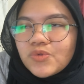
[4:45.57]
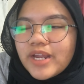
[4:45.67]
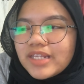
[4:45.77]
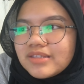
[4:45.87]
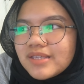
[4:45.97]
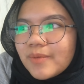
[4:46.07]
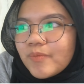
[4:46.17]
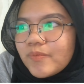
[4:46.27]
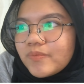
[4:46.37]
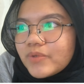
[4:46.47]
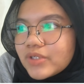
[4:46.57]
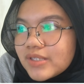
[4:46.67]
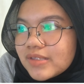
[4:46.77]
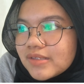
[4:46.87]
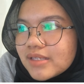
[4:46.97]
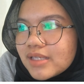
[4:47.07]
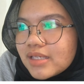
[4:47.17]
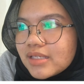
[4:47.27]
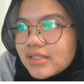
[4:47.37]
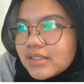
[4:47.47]
write some books,
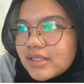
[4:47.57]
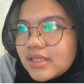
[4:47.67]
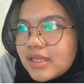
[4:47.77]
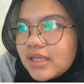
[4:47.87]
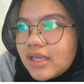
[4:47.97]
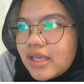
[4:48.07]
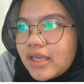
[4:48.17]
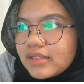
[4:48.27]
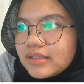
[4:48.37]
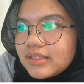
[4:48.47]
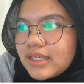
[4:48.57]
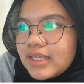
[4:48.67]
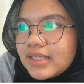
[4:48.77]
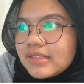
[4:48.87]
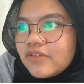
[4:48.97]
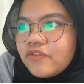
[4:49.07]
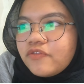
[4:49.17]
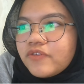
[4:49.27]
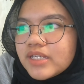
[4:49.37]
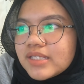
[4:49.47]
and he is the
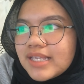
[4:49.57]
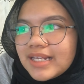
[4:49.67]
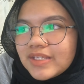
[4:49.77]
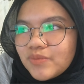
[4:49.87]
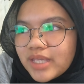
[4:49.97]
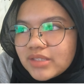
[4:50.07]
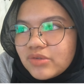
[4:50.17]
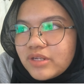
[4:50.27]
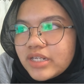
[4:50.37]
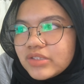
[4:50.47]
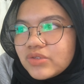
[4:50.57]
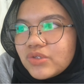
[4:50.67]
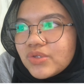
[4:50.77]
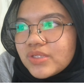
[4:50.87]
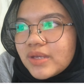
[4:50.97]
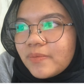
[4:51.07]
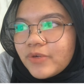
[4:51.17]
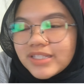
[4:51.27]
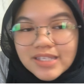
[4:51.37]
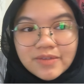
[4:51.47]
first Englishman to learn to use a
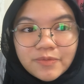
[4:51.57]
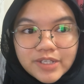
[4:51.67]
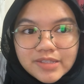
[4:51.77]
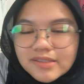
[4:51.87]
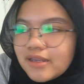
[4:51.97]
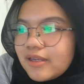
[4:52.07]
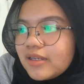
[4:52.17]
printing press.